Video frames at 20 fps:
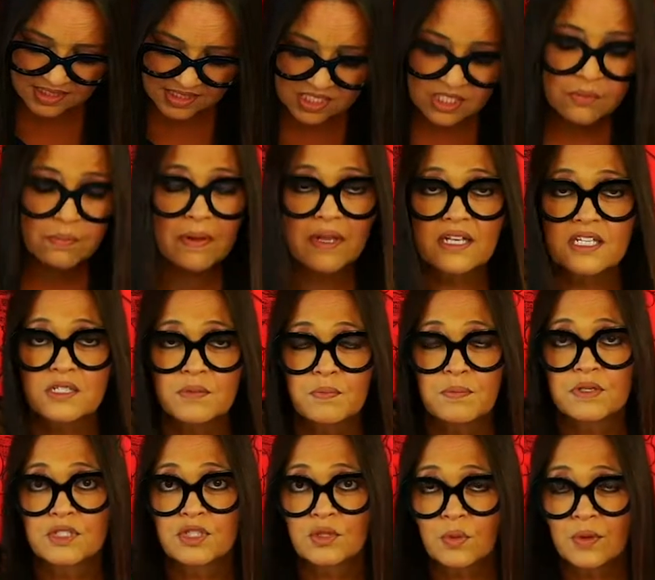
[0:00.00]
It's the space
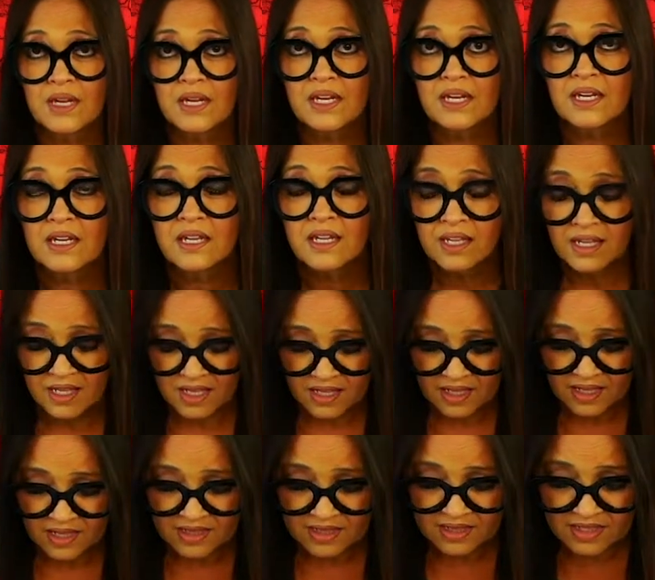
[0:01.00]
between
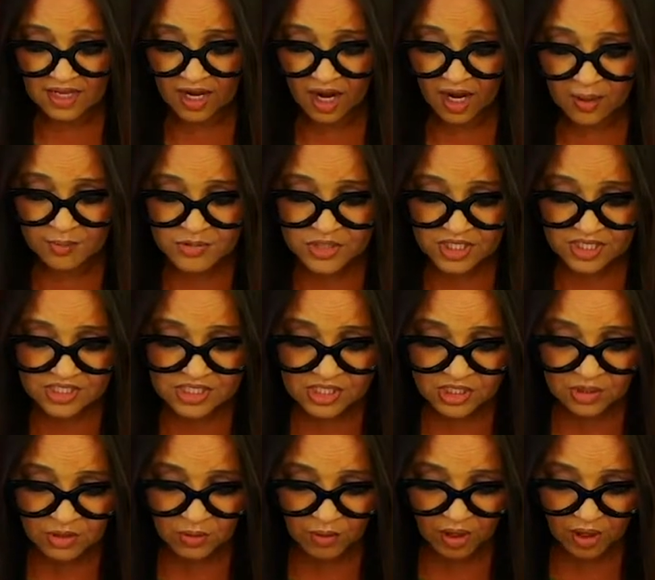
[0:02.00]
the objects that
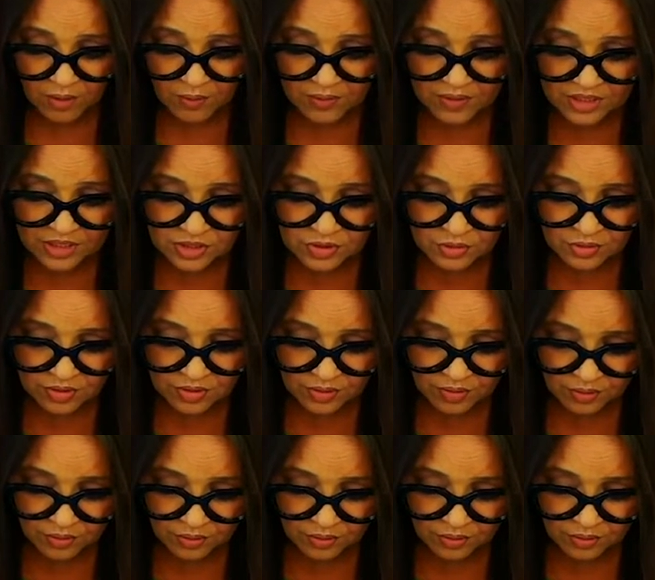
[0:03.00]
you already drew.